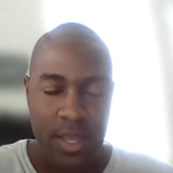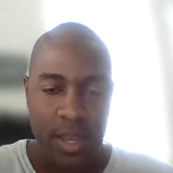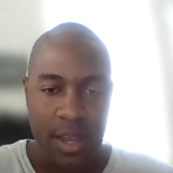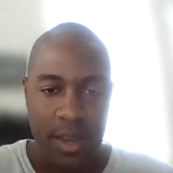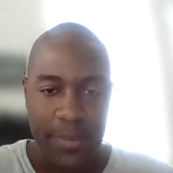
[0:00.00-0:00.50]

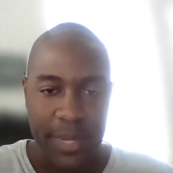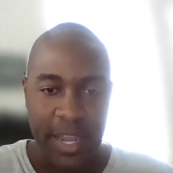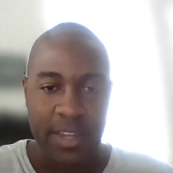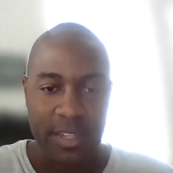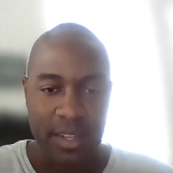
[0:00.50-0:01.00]
And
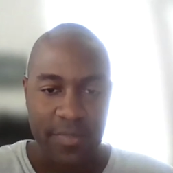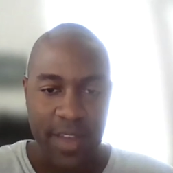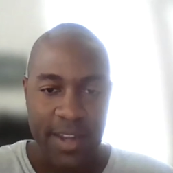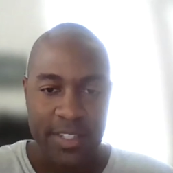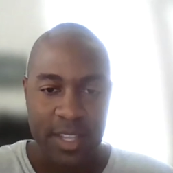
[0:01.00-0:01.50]
I ended up
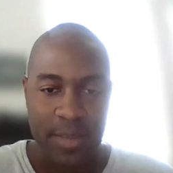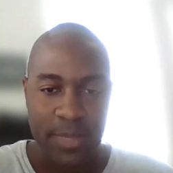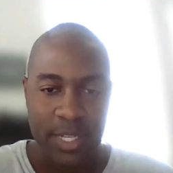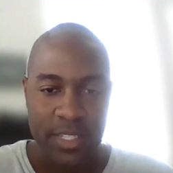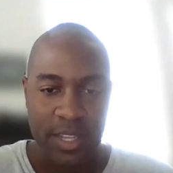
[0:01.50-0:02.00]
finding
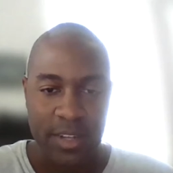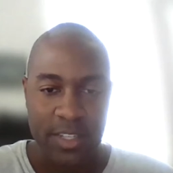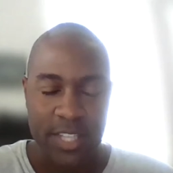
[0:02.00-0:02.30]
some on